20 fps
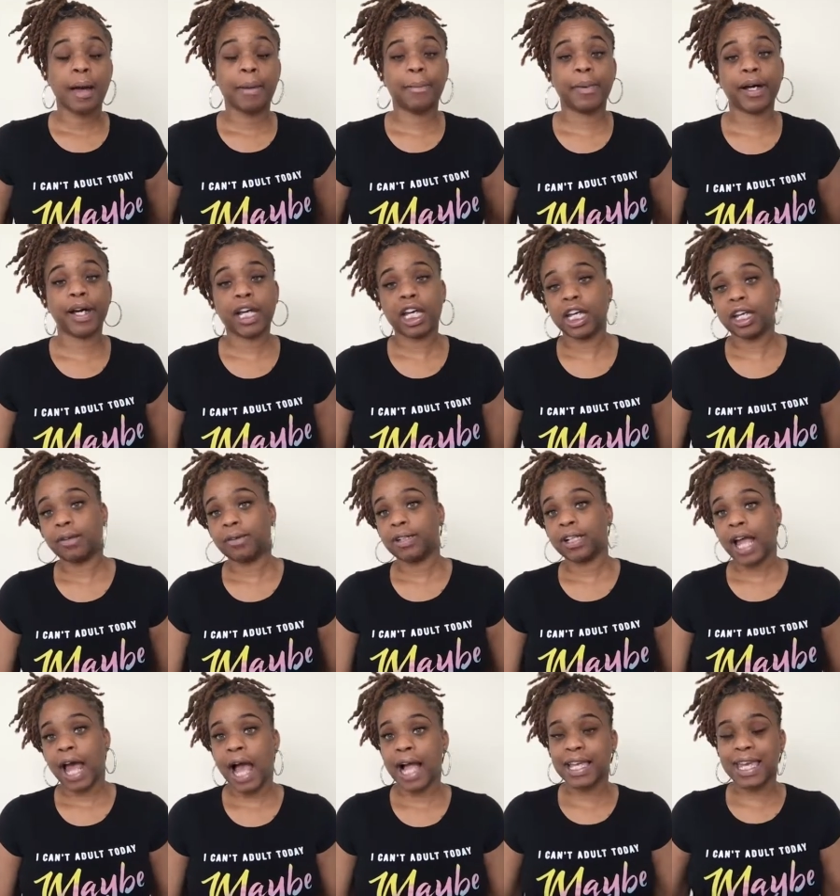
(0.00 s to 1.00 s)
but
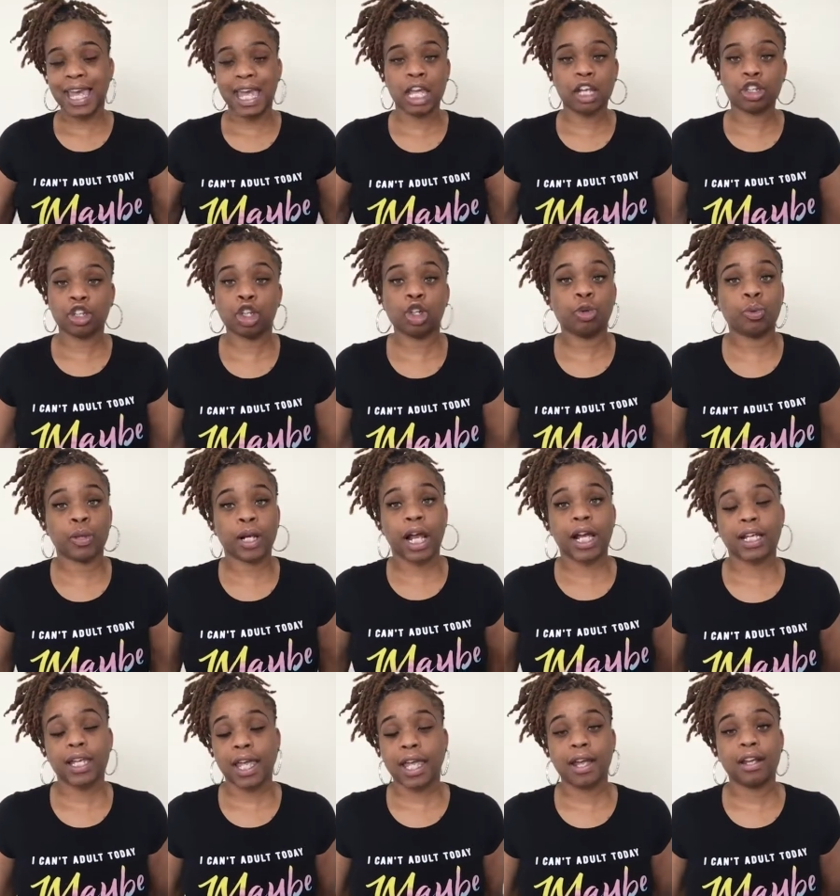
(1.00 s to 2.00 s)
I can't do what
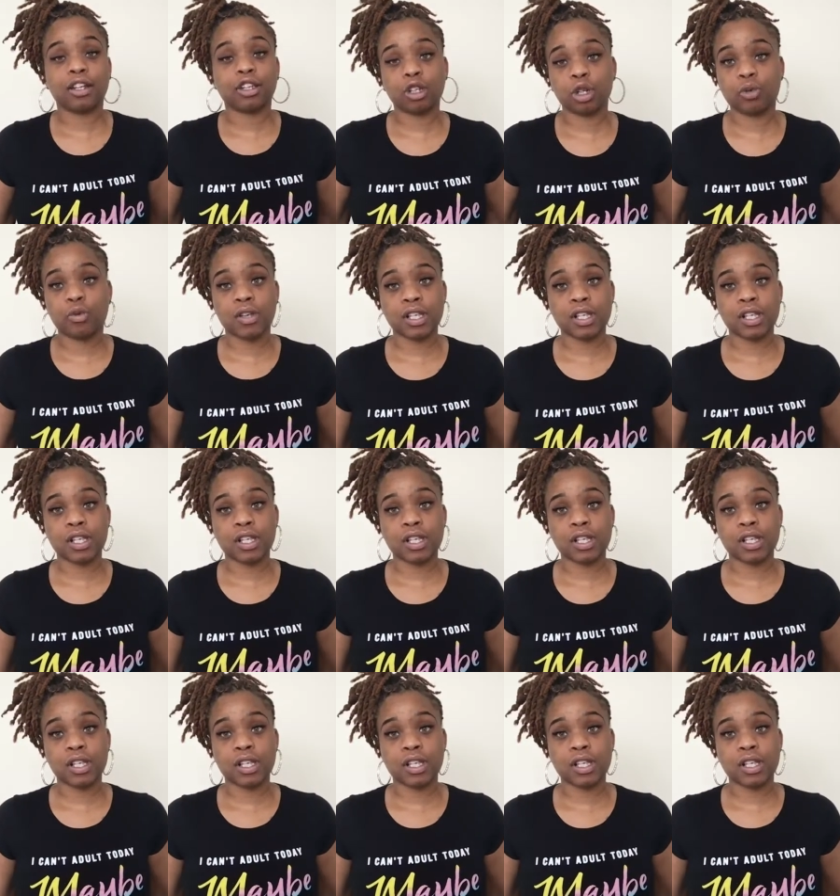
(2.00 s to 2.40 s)
I can't do.